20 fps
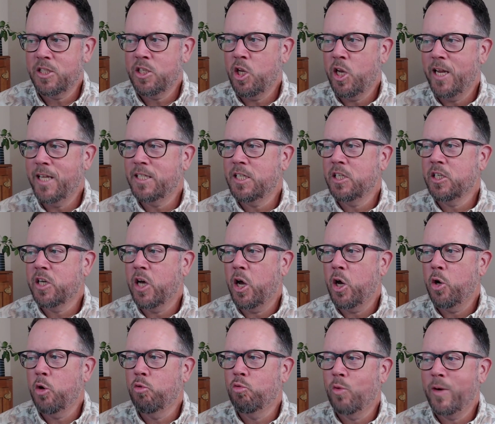You need to
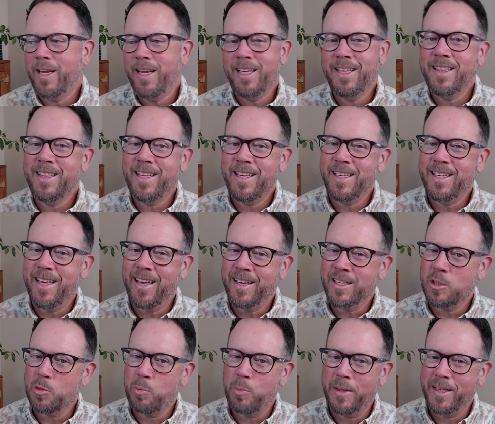go read the
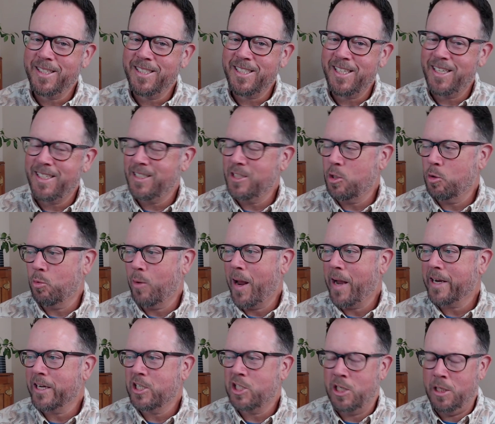explicit
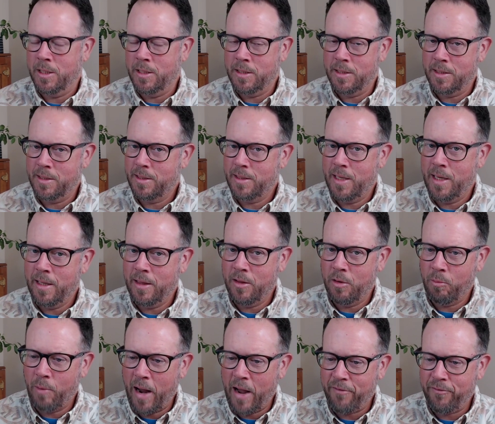directions in the
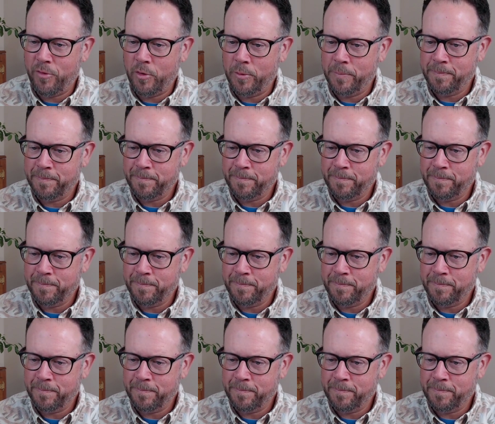raffle.